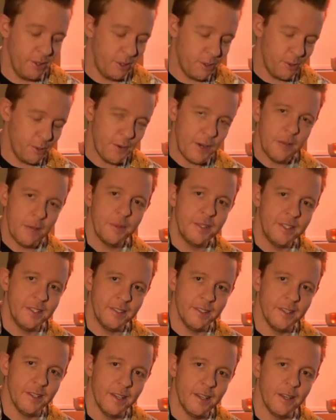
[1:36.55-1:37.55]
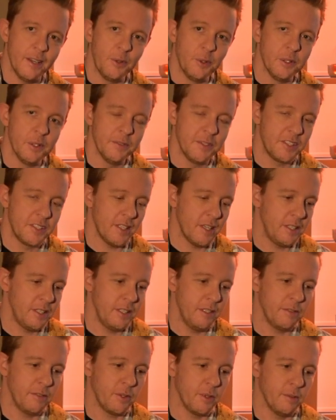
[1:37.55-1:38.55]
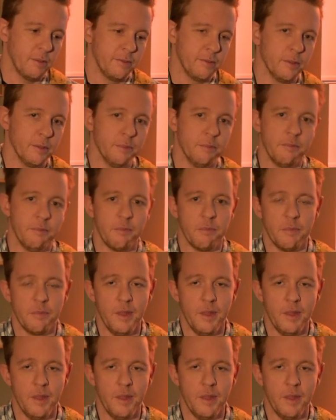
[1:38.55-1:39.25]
cram it in there and all of a sudden you've gone from